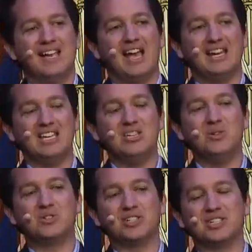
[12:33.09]
And he
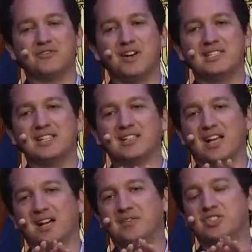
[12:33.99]
uses the fuzzy
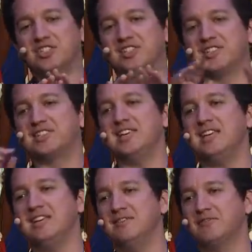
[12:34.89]
gloves to
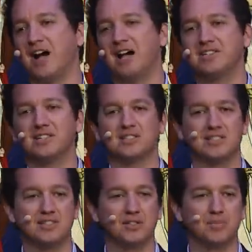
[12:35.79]
deceive Isaac to
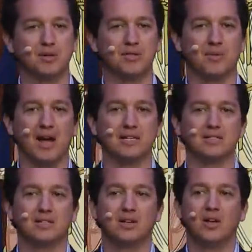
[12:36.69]
steal the
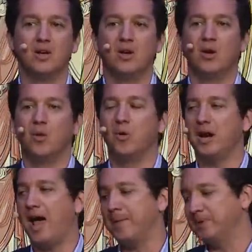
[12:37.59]
birthright.
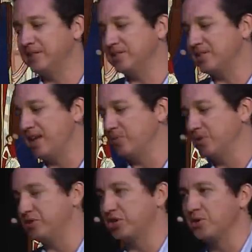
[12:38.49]
What happens then
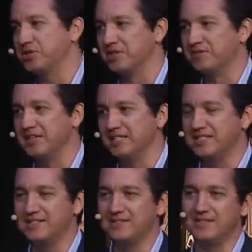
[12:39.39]
with Joseph and
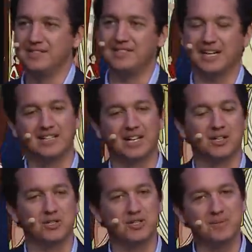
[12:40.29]
his
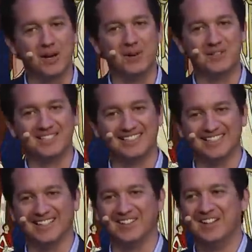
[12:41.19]
Technicolor dream coat?
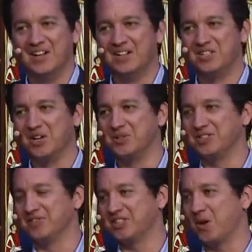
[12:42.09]
You know,
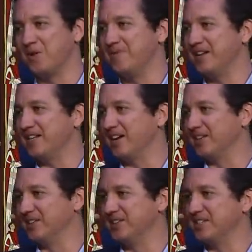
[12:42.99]
Joseph, his coat of many
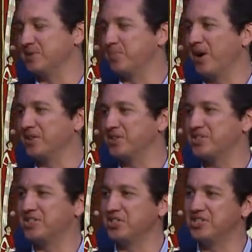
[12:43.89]
colors. His
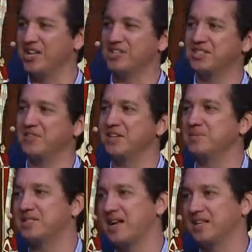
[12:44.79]
brothers are jealous of him,
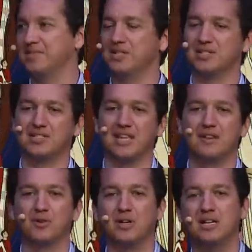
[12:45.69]
sell him into
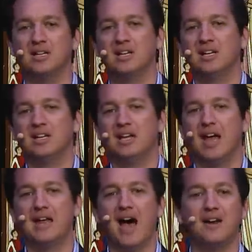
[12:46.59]
slavery.
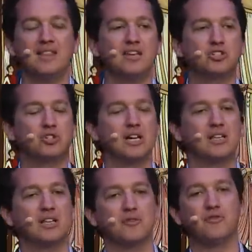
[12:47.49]
And how do they
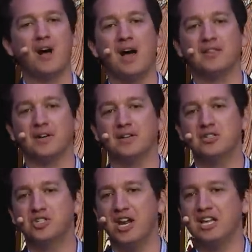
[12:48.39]
trick their father,
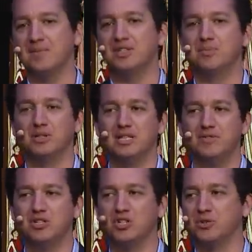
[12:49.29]
Jacob, into
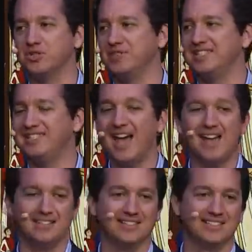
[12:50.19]
believing Joseph is
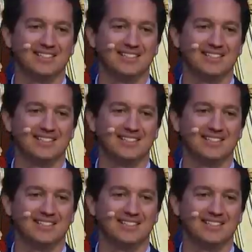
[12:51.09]
dead?